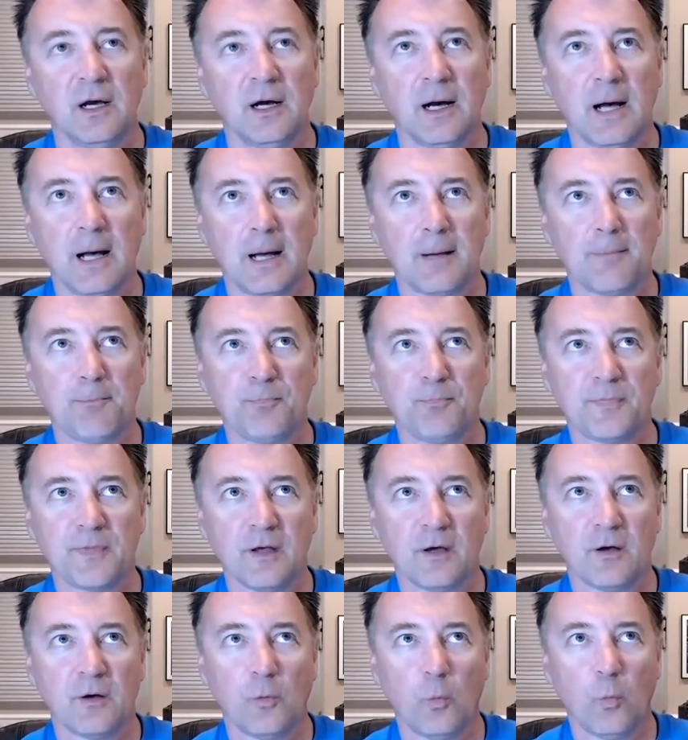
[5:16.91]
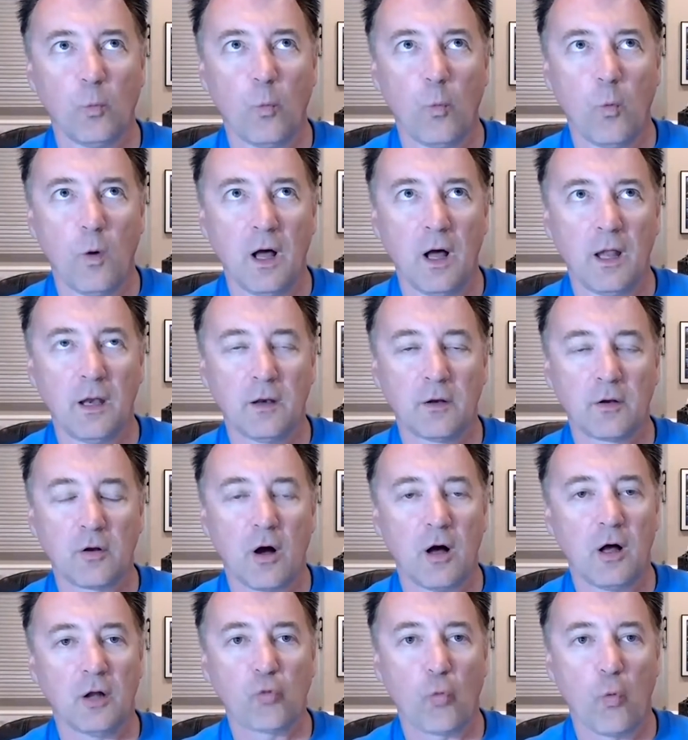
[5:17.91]
Um, the one
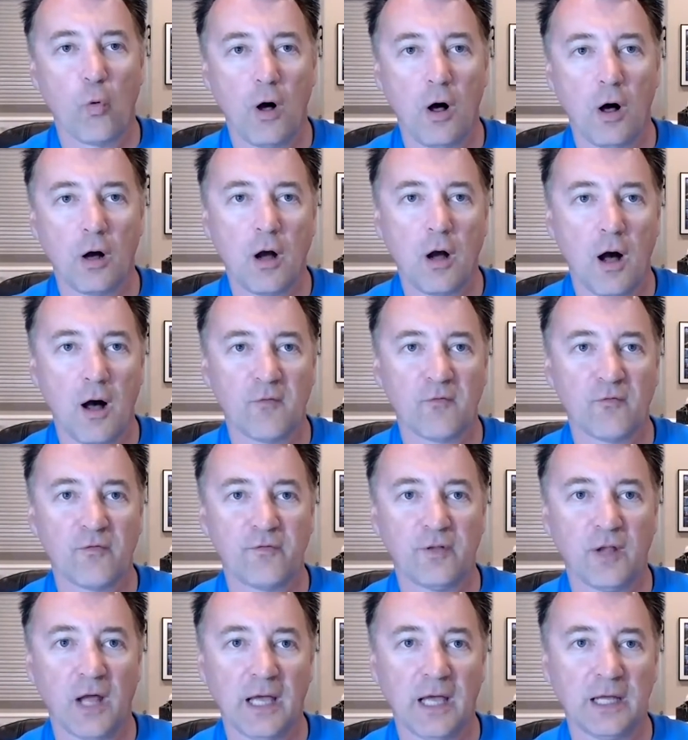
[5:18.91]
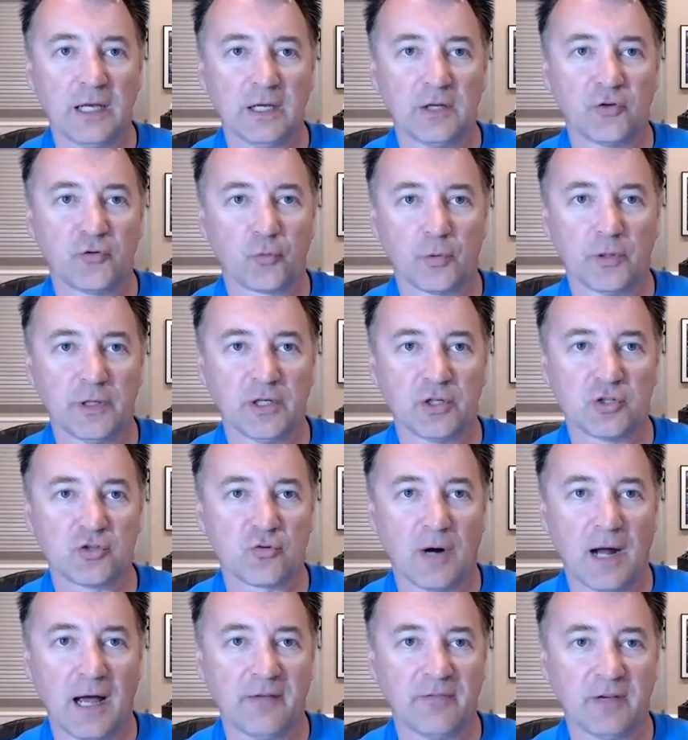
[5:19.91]
called Qualcomm Flight is really
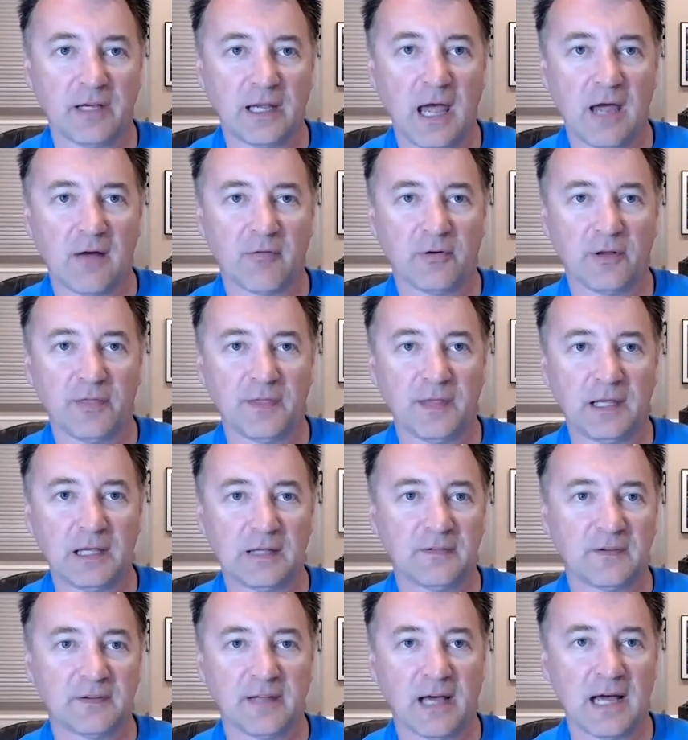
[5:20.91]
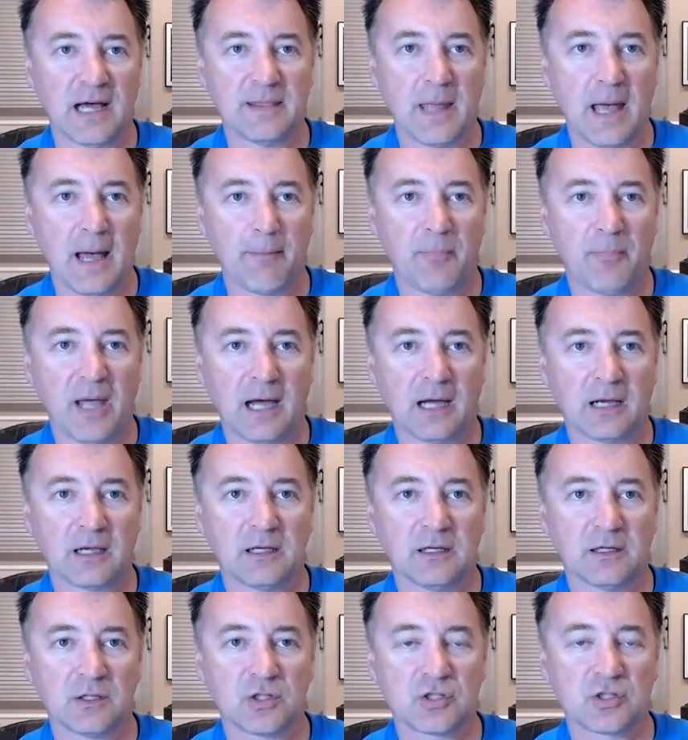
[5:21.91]
driving everything inside that
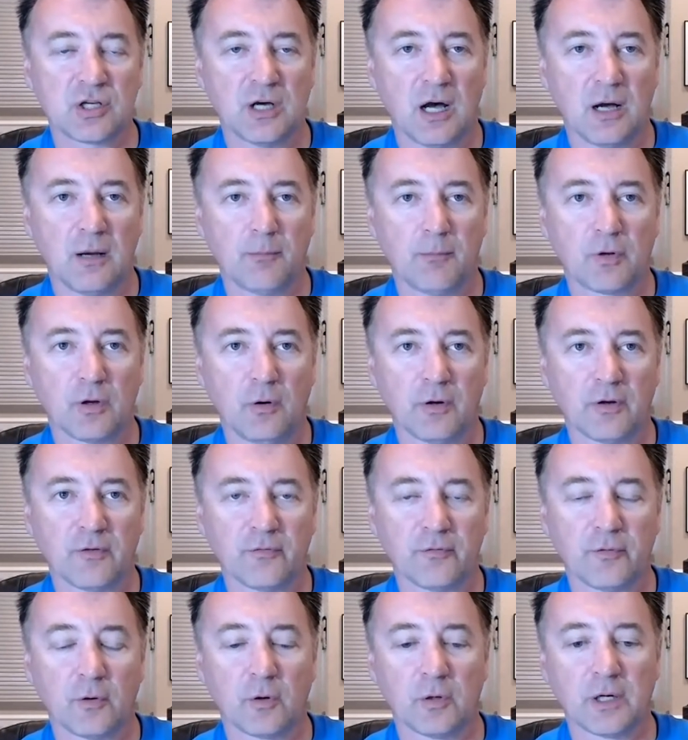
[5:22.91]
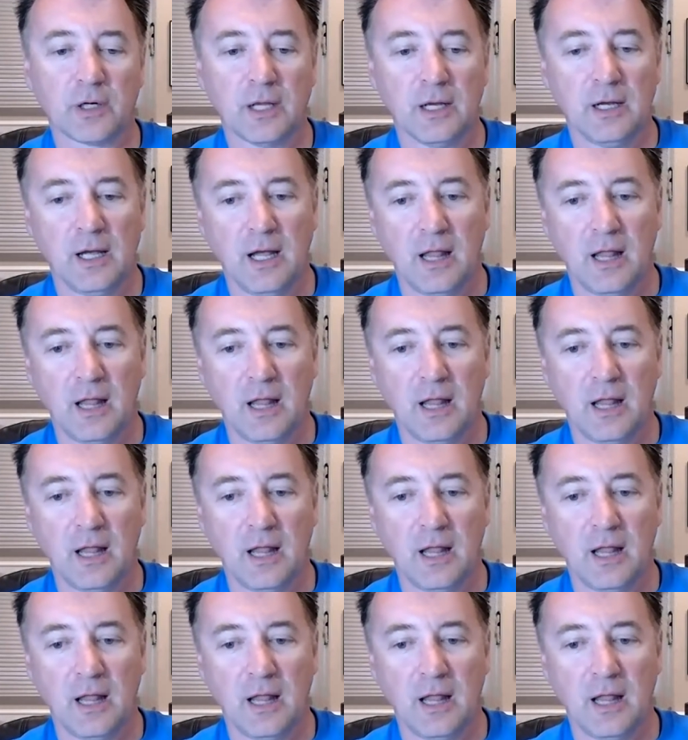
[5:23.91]
package um, going forward.